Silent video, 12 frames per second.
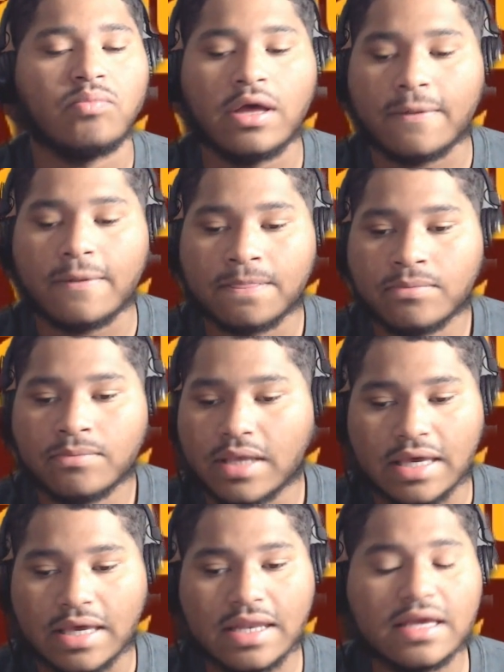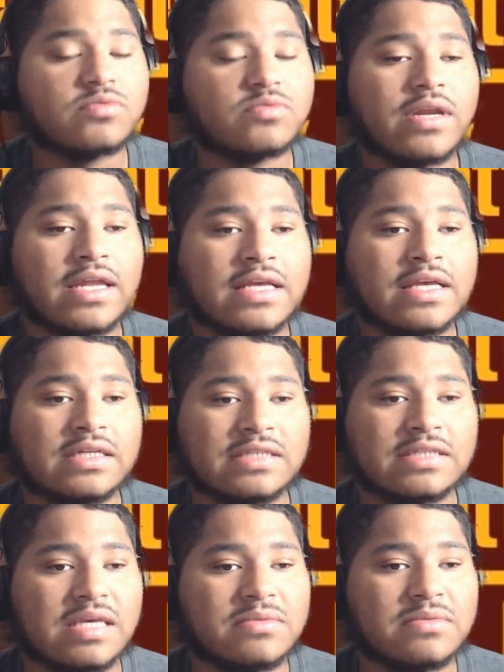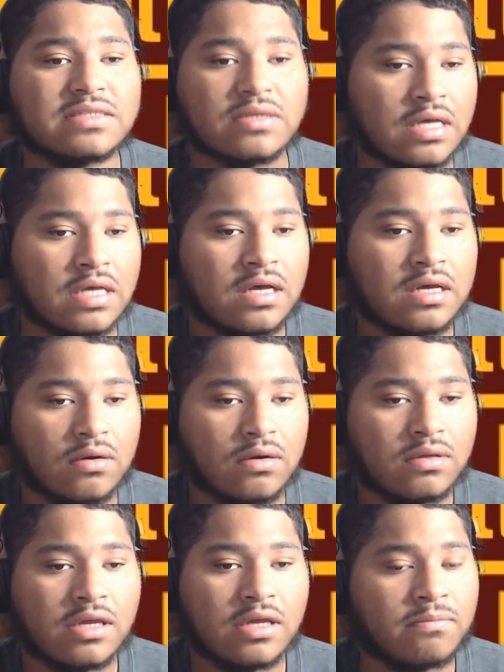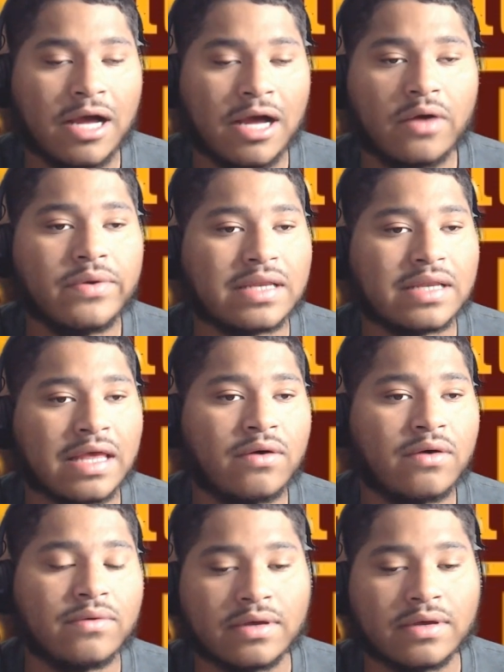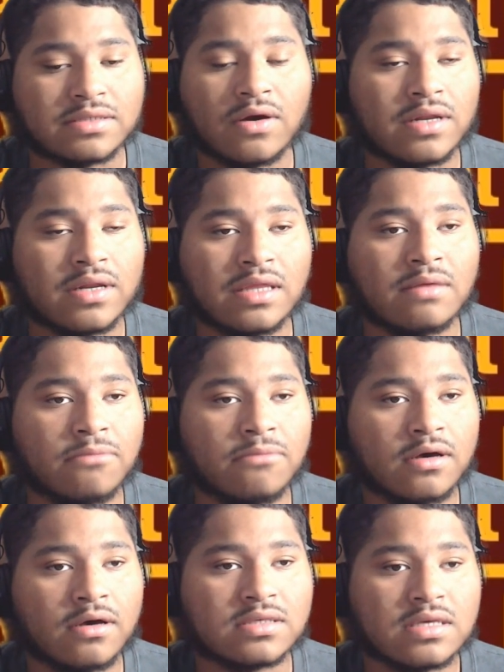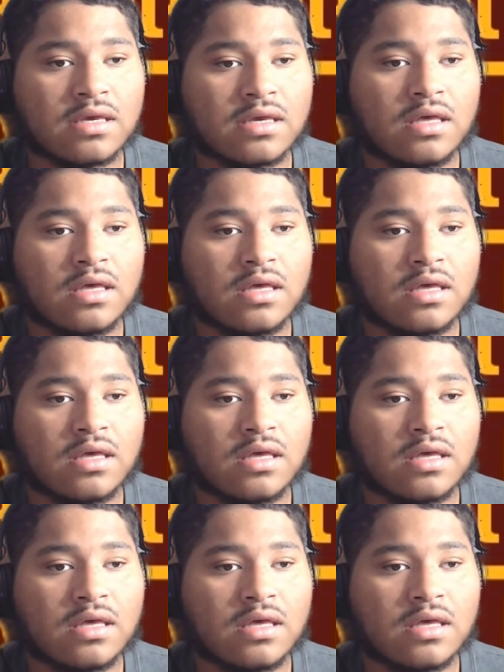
But it is what it is. The team is uh, on their bye week now. It's already in the books.